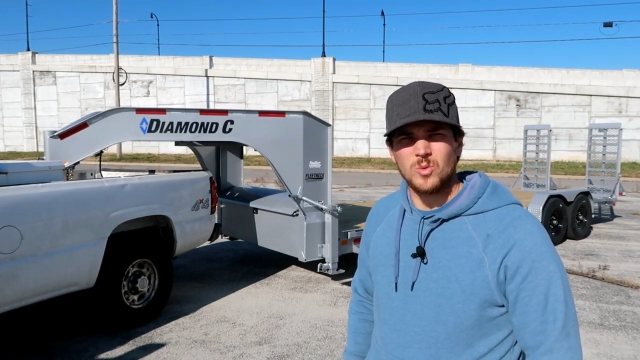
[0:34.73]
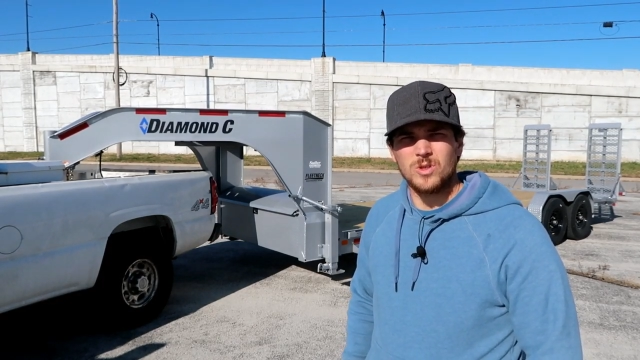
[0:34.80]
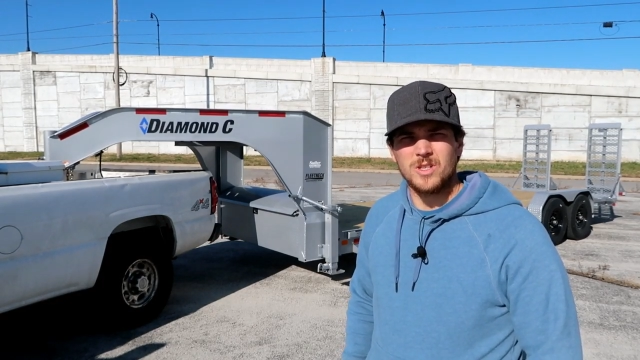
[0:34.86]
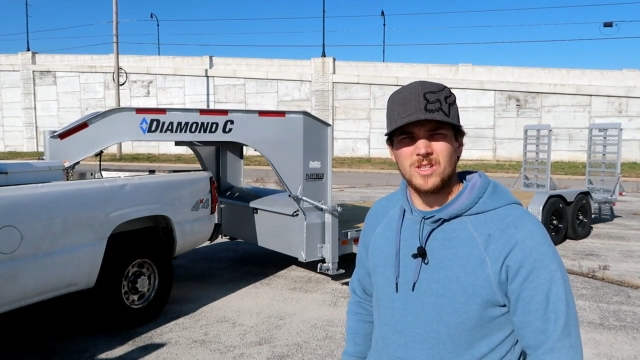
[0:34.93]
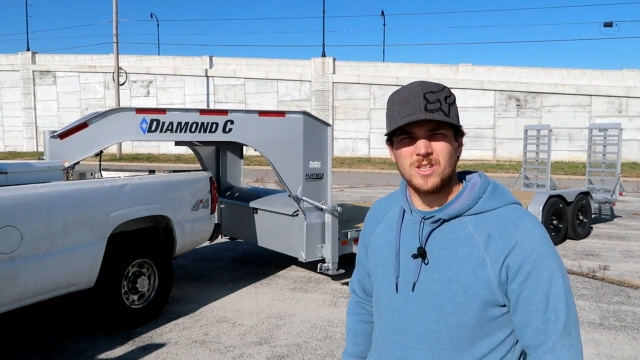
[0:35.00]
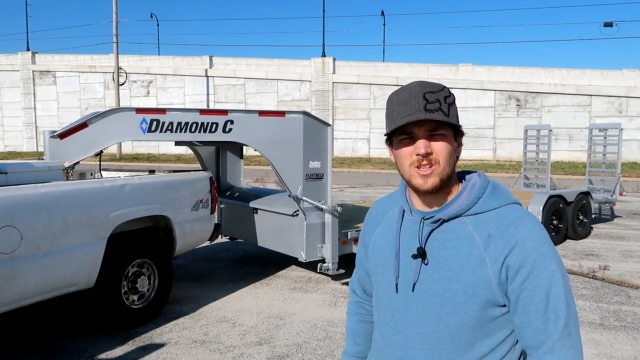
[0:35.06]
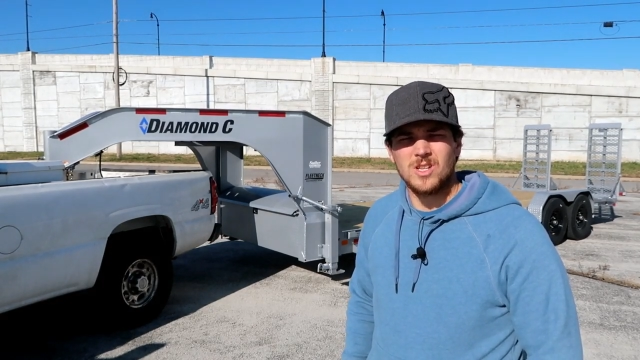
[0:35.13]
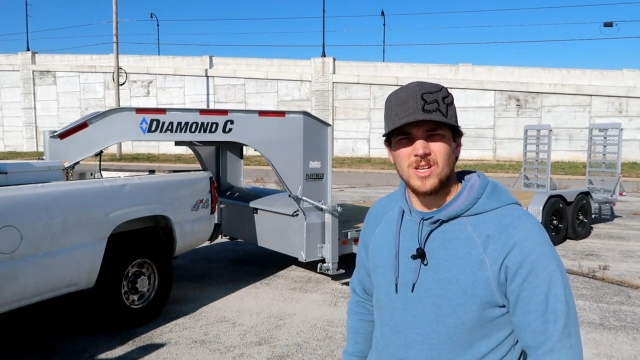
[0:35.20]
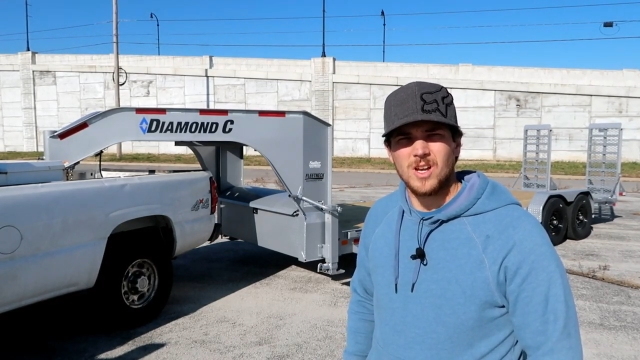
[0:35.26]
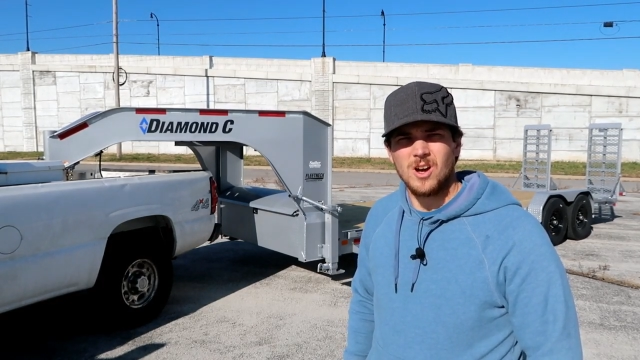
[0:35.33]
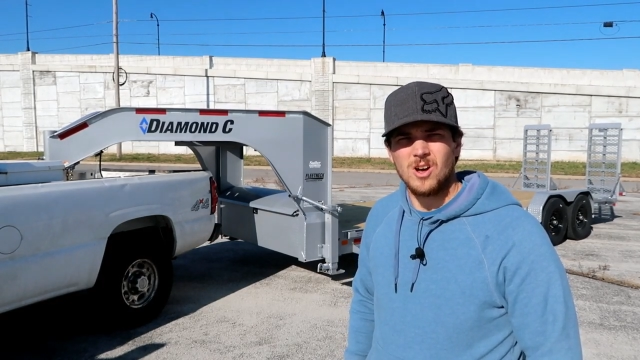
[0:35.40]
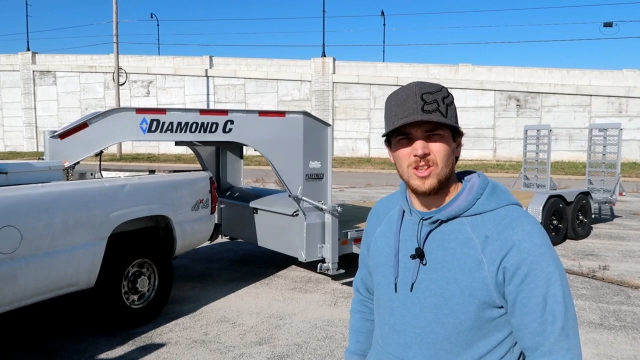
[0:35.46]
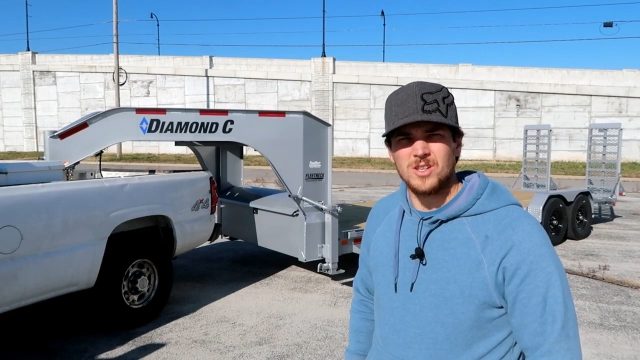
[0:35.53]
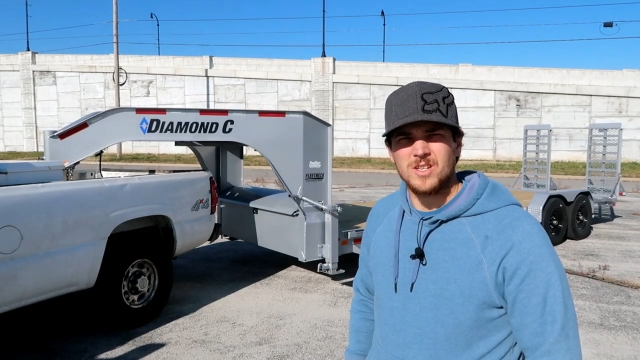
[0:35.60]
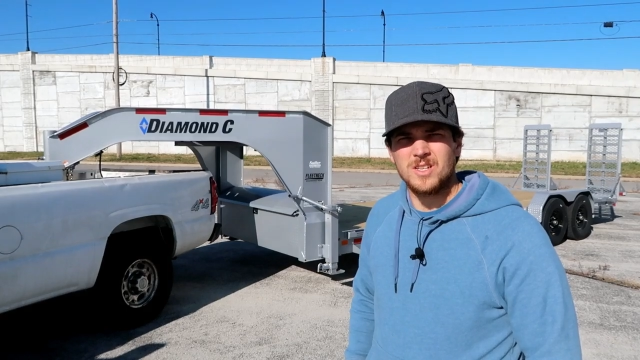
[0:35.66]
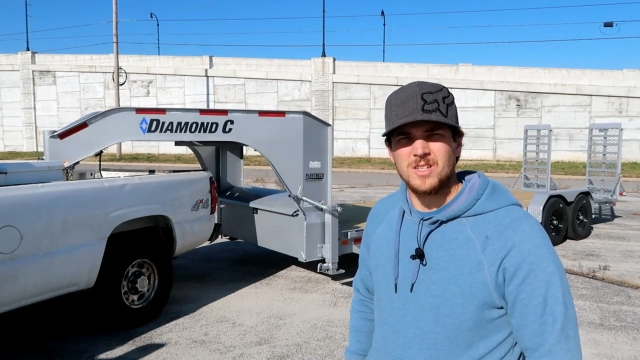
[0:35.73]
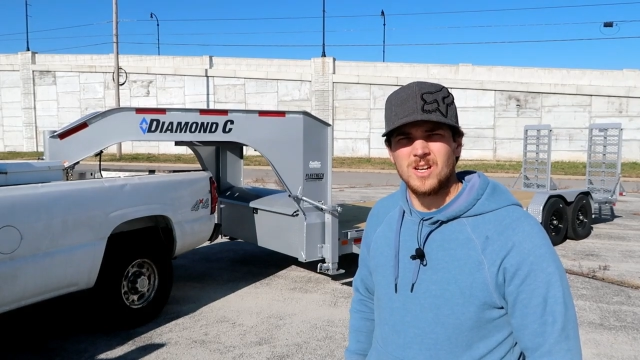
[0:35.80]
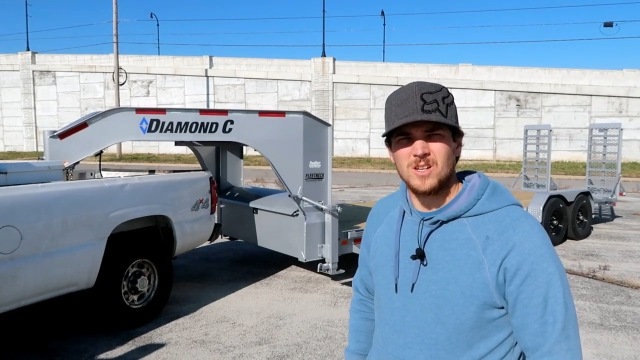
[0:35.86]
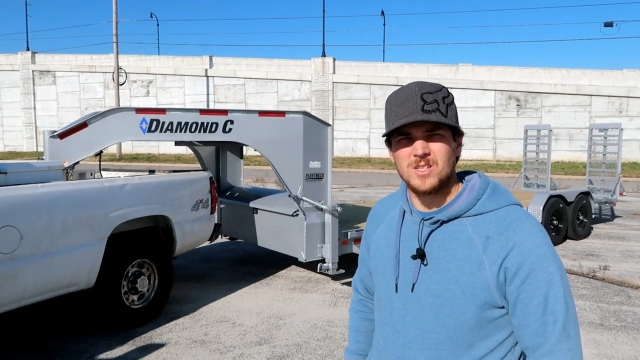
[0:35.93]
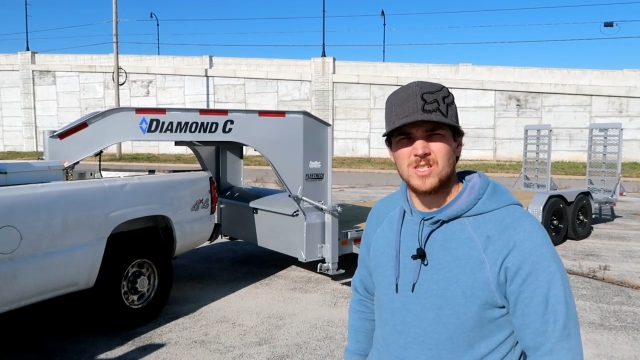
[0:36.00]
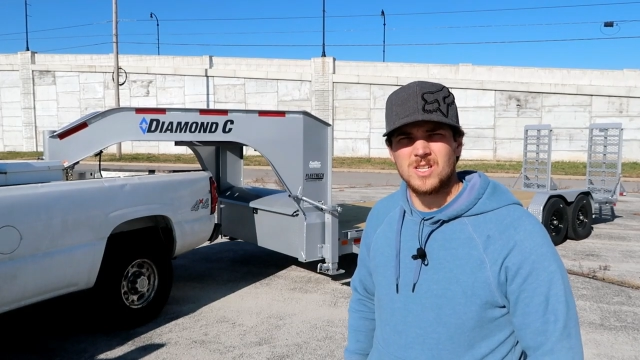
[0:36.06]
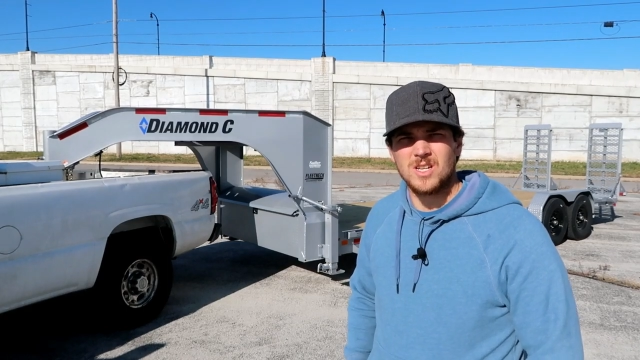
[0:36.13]
really look at all the
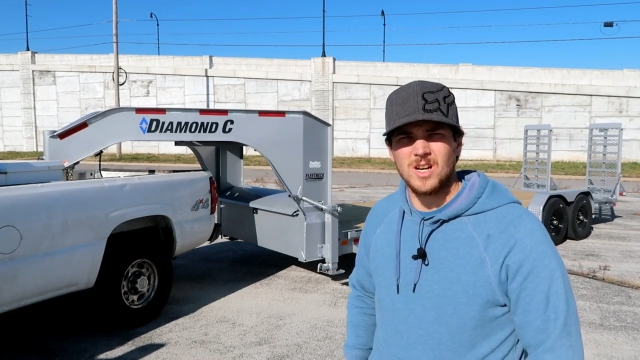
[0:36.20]
details.